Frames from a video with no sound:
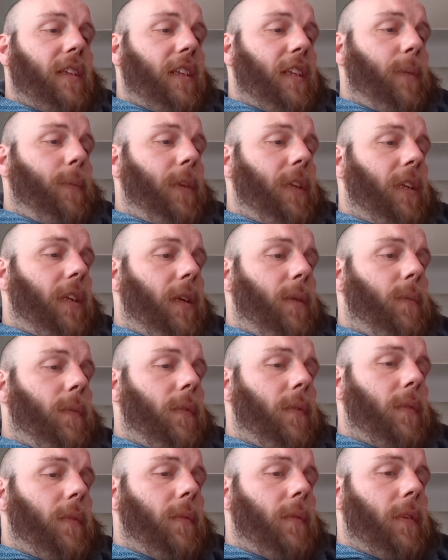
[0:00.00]
They
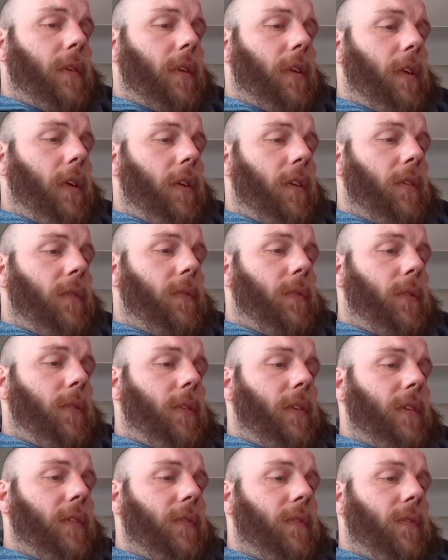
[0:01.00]
become
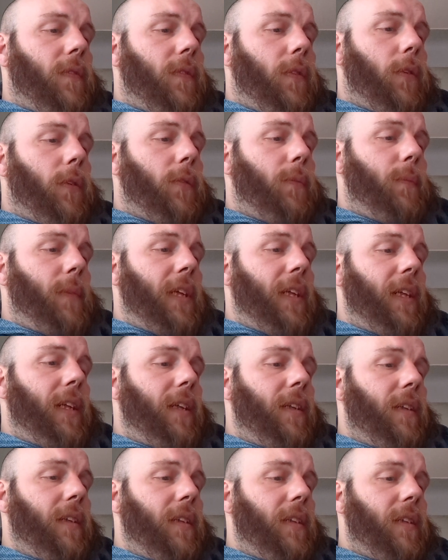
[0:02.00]
colorful and full of
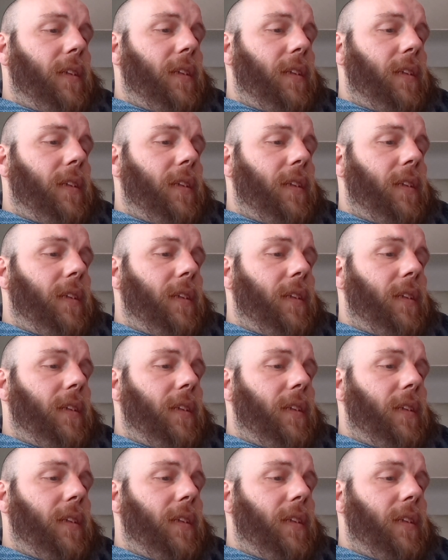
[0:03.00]
meaning?